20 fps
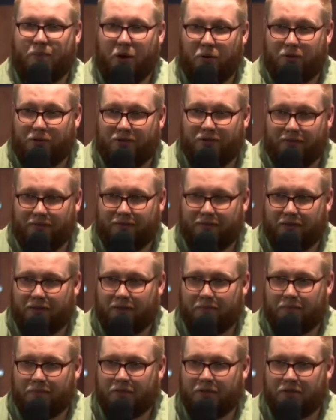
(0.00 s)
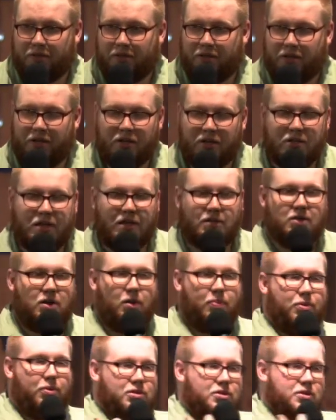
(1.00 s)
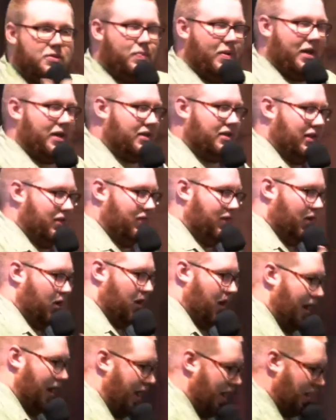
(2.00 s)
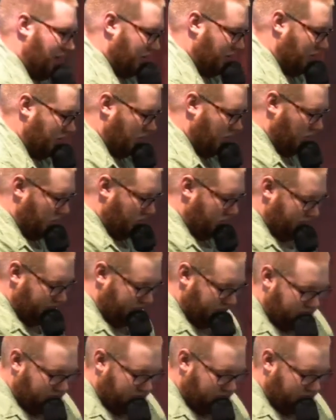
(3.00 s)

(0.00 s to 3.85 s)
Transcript: Both of them it's our perspective and our attitude.